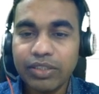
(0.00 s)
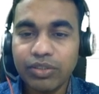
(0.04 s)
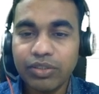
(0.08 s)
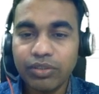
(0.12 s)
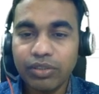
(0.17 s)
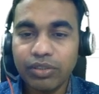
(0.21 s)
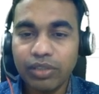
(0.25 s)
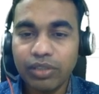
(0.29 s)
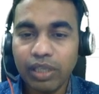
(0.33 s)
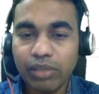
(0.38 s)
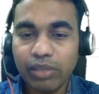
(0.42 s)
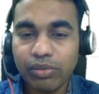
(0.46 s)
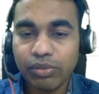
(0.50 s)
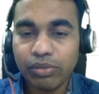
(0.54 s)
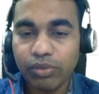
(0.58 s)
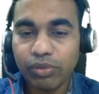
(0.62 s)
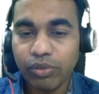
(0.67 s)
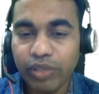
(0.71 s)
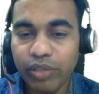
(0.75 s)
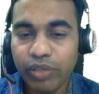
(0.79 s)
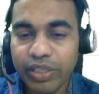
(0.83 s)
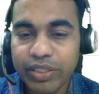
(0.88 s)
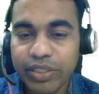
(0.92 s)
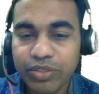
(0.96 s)
So how to
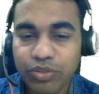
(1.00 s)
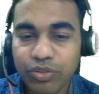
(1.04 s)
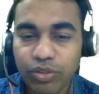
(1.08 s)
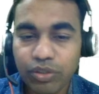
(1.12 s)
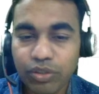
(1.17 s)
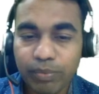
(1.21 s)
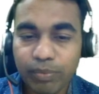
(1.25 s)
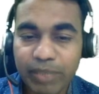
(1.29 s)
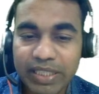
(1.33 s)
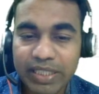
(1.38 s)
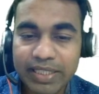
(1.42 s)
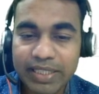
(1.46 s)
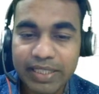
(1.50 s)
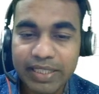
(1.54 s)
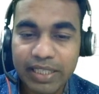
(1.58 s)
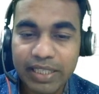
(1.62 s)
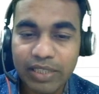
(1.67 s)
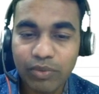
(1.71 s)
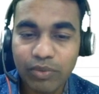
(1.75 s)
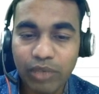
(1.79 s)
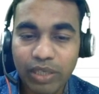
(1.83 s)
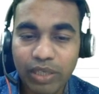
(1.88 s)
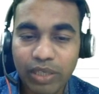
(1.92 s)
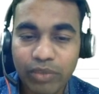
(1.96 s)
code it, so
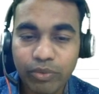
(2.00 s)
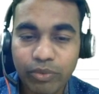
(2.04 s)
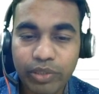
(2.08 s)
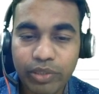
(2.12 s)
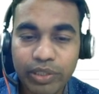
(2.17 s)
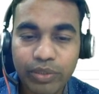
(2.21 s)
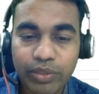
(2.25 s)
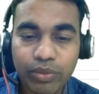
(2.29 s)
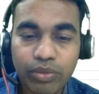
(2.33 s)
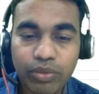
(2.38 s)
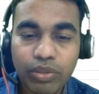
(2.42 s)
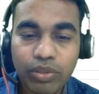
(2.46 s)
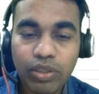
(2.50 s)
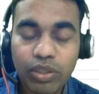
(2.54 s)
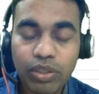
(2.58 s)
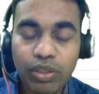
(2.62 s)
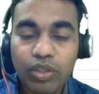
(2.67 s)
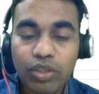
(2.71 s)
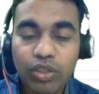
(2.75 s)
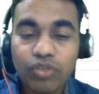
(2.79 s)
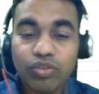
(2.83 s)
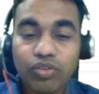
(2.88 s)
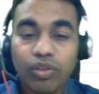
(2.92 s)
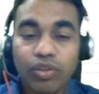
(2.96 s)
basically what we will do,
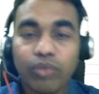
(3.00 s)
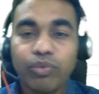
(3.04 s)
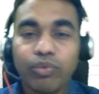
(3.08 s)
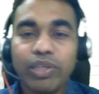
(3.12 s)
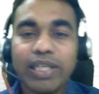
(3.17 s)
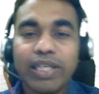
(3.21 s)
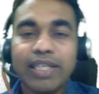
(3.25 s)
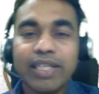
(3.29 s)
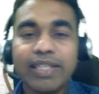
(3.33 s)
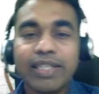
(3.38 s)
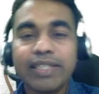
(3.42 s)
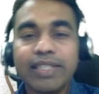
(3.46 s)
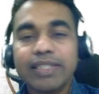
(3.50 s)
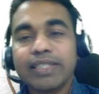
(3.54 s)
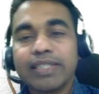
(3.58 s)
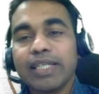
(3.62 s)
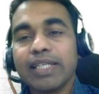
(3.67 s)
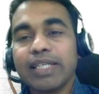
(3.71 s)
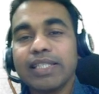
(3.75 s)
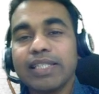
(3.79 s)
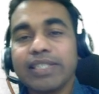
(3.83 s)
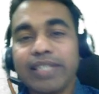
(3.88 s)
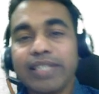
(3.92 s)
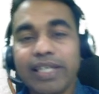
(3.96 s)
so we'll
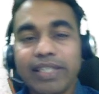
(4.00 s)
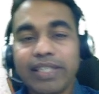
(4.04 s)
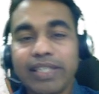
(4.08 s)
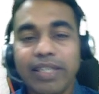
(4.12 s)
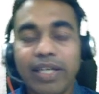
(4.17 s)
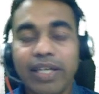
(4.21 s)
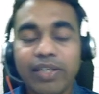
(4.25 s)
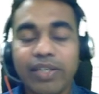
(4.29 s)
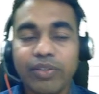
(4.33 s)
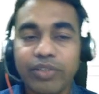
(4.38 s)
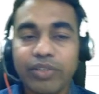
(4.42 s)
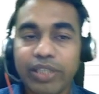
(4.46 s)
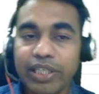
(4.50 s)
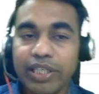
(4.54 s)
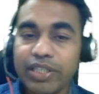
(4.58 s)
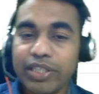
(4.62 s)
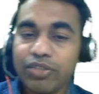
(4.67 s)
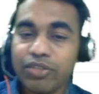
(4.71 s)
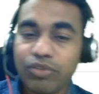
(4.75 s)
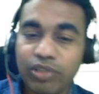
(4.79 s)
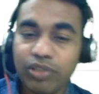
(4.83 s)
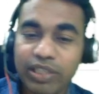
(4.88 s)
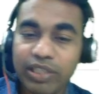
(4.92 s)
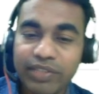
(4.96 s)
initially check that, okay,
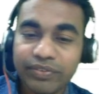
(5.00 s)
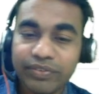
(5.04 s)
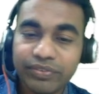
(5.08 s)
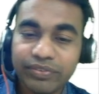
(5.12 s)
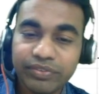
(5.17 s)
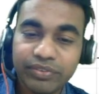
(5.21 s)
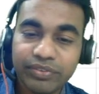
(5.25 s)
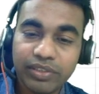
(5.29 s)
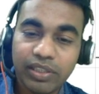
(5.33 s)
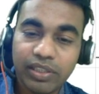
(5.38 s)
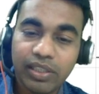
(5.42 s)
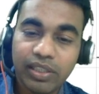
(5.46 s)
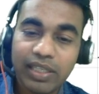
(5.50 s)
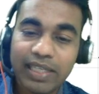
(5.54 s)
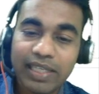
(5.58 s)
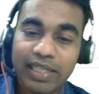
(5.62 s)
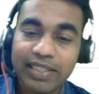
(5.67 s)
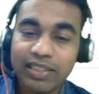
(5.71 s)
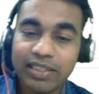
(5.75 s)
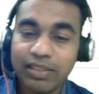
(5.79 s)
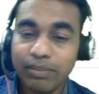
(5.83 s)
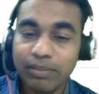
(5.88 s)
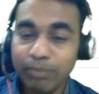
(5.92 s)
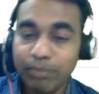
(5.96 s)
so if
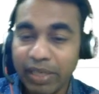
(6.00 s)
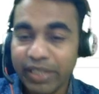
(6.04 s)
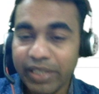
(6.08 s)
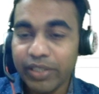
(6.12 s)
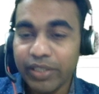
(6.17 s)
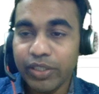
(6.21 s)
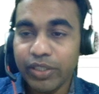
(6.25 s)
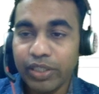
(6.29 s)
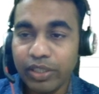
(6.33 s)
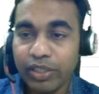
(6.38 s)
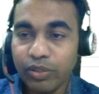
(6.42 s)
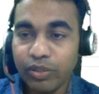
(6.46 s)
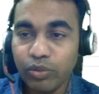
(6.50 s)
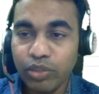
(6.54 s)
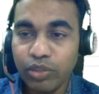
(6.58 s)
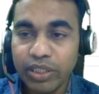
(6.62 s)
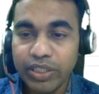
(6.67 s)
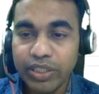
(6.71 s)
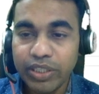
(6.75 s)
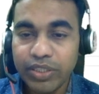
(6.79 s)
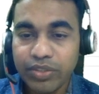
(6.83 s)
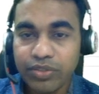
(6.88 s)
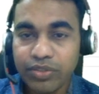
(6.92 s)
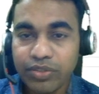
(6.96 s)
like my root
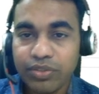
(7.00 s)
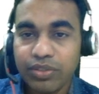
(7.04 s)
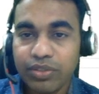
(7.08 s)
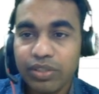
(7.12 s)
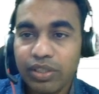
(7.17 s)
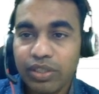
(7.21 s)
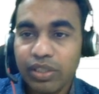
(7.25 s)
is